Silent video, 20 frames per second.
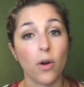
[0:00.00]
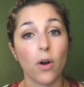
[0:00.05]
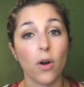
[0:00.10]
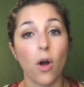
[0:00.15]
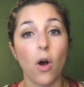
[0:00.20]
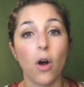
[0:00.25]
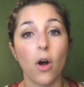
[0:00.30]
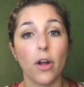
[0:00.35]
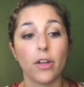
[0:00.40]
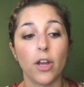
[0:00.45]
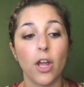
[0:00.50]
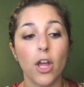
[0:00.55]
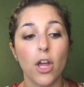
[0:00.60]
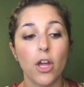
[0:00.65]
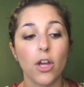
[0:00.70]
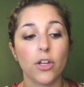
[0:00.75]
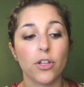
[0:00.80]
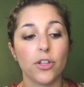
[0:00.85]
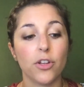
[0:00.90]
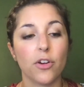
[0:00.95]
on
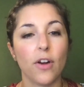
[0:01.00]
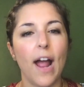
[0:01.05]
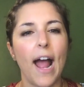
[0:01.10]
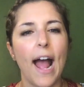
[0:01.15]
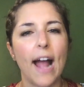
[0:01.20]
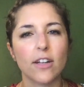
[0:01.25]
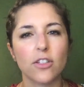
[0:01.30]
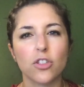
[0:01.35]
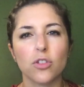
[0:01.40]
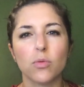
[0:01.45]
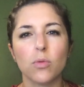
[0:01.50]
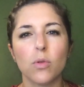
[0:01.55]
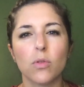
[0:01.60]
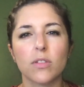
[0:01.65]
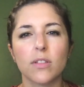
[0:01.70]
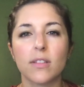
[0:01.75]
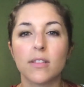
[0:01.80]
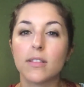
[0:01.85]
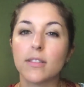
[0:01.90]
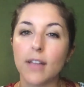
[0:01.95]
your actual
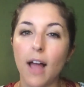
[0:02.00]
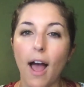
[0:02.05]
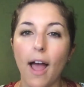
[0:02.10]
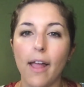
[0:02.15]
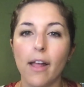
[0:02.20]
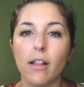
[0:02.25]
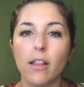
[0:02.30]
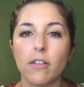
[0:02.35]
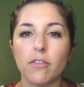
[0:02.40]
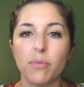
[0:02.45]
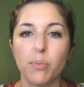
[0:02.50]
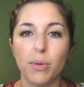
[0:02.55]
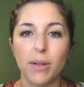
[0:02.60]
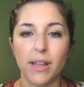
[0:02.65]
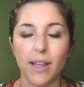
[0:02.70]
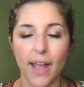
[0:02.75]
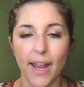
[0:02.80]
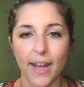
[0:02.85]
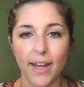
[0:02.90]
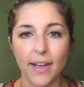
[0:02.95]
style of
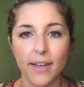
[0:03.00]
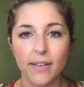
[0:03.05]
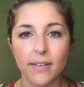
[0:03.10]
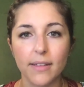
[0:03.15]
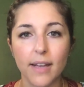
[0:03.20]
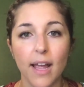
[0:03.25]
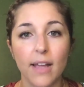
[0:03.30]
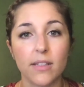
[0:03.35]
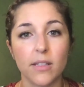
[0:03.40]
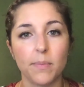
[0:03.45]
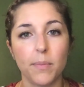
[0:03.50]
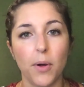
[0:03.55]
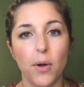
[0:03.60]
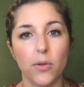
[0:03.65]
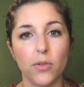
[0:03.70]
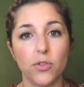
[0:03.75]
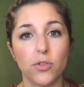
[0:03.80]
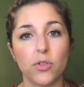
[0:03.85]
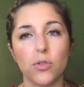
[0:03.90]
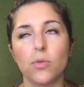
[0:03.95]
playing as
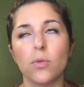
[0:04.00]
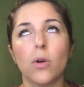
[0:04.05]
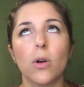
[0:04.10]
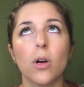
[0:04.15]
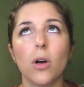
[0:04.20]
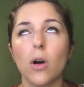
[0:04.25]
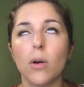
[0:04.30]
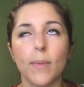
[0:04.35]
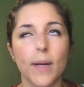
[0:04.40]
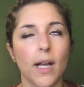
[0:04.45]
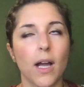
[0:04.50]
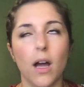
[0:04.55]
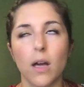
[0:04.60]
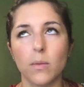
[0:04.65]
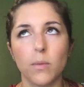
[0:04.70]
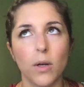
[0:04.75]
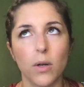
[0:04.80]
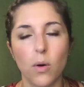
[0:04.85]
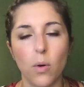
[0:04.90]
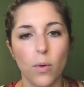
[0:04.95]
opposed to, oh my God,
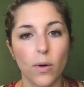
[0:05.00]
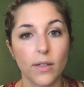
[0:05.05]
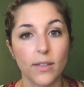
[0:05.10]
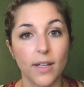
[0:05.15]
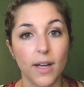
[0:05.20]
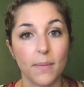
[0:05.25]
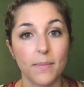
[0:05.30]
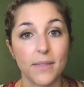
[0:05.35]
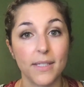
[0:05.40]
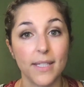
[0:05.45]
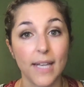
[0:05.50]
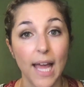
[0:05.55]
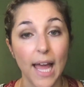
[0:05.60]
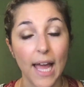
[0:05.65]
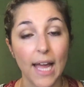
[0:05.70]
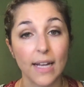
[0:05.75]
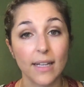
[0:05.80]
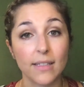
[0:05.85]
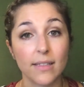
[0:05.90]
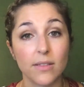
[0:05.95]
what chord comes
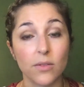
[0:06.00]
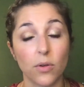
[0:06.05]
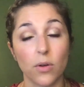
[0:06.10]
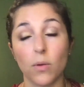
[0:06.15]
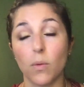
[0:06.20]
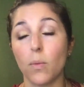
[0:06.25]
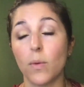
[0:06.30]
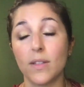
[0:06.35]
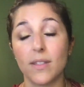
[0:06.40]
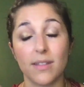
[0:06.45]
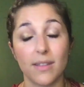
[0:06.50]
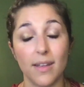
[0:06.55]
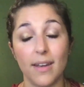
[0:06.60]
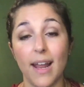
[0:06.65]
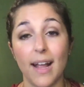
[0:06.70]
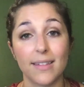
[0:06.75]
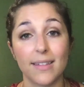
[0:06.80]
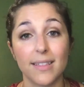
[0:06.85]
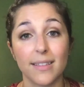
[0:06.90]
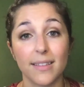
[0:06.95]
next or what's the
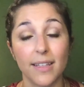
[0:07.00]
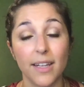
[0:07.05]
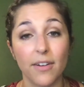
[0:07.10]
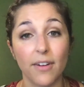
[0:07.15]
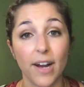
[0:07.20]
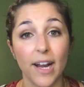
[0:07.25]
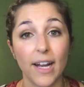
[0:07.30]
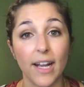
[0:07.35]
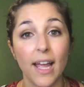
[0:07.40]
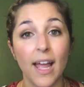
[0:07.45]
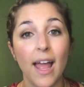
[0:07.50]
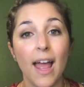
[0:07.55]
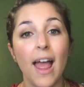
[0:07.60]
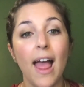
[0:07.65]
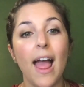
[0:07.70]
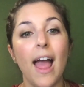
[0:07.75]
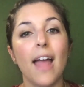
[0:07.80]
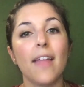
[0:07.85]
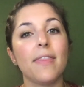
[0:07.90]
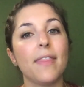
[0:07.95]
next lyric?
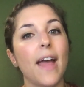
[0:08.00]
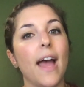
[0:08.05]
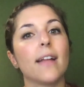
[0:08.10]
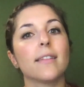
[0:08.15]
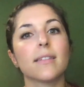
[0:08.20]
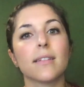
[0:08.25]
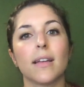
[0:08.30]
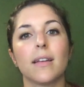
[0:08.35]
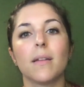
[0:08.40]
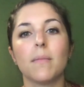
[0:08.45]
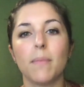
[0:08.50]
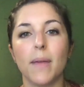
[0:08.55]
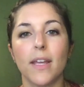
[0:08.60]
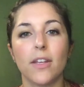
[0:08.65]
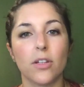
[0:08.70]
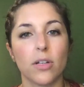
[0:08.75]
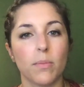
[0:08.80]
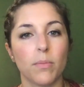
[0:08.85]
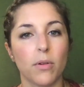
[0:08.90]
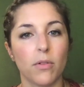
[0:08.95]
And that's going to
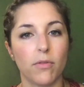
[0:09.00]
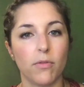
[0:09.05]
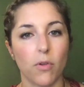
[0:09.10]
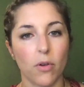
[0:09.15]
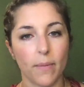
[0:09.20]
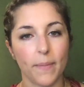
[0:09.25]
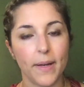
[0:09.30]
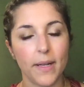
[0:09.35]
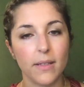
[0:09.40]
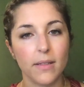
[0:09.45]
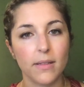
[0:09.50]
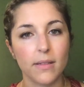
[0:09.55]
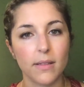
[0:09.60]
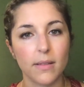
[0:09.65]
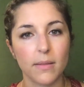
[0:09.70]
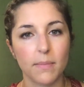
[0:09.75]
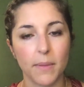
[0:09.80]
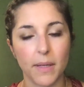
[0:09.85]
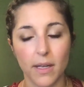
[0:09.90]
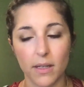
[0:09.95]
make your
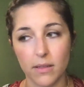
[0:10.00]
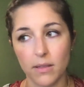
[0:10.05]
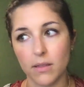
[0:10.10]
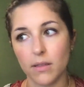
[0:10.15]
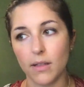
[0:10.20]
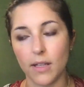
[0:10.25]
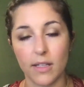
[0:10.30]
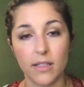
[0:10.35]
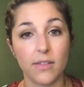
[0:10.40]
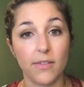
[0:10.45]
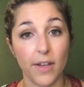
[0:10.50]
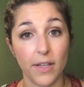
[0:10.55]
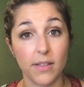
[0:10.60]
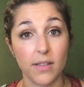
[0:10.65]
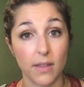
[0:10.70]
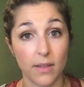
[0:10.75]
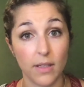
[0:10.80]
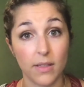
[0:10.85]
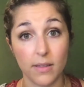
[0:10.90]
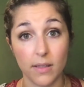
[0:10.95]
performance, because let's face
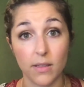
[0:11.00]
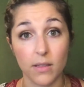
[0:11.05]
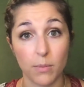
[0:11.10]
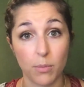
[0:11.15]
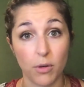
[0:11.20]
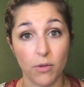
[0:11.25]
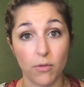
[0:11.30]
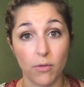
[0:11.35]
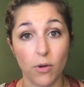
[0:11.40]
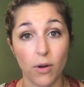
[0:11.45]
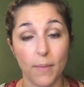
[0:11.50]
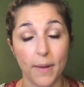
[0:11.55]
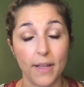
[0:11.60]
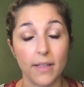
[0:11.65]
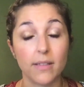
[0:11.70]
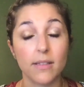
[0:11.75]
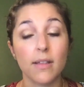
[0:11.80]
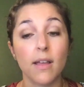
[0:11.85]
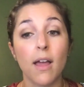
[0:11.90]
it, this is a performance,